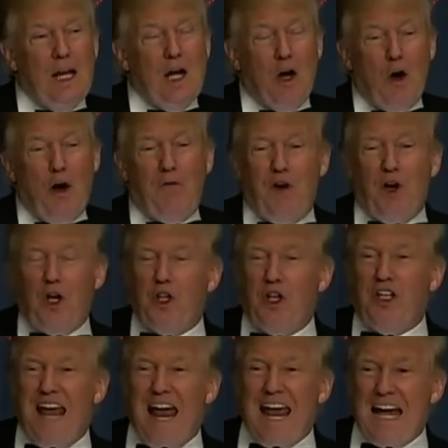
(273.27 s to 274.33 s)
you know, I figured
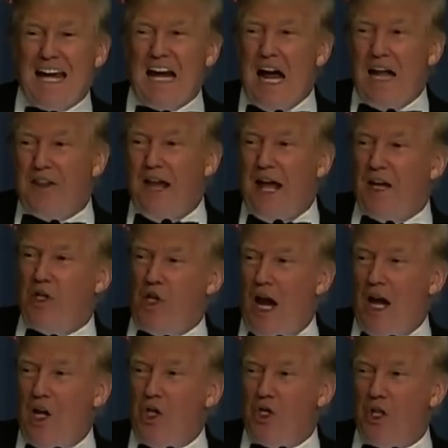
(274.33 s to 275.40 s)
the day I got that
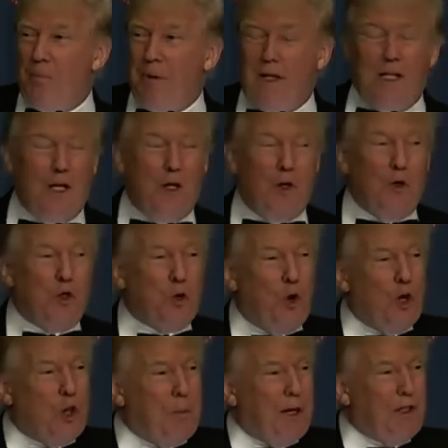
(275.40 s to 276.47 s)
changed, the building was
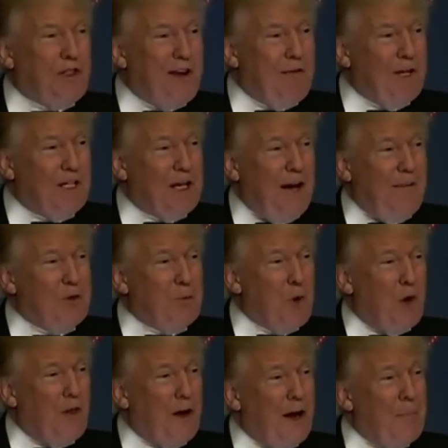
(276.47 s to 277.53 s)
worth about 7 times
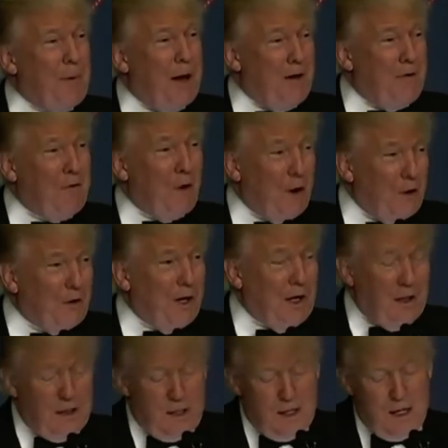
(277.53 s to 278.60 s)
more than I paid for it,
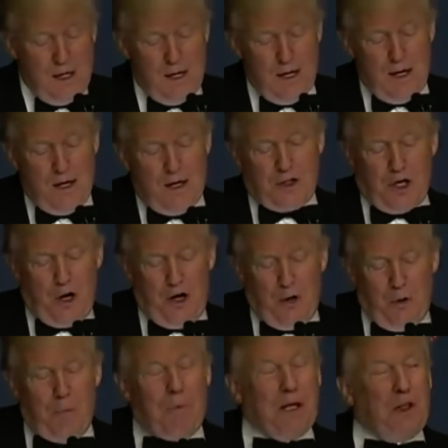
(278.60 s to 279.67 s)
right? So
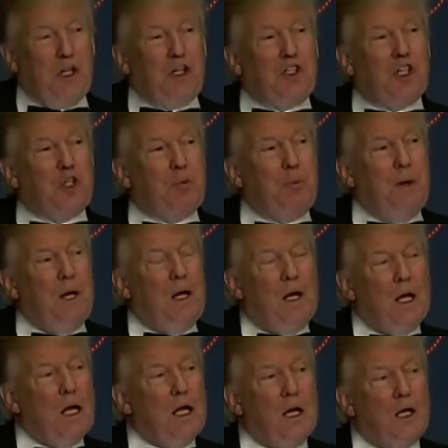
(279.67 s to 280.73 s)
anyway, but this has been
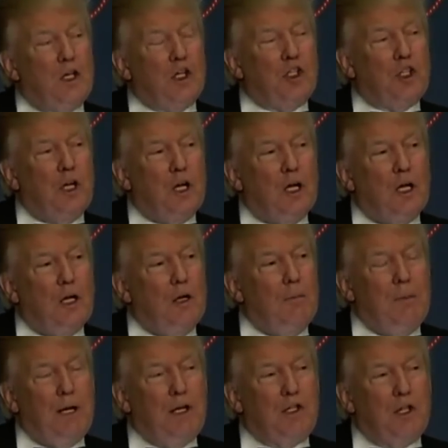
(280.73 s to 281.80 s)
just
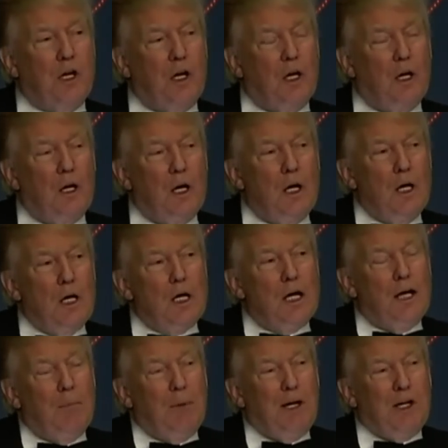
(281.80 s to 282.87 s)
an amazing
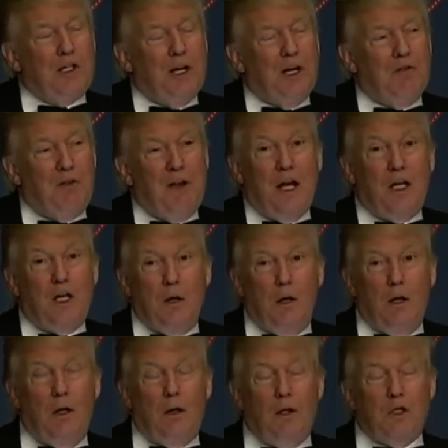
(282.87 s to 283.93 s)
event,
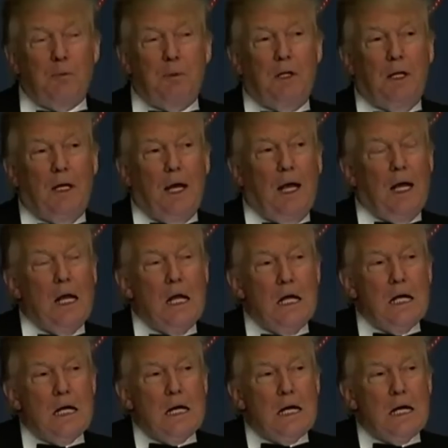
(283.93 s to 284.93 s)
this building. And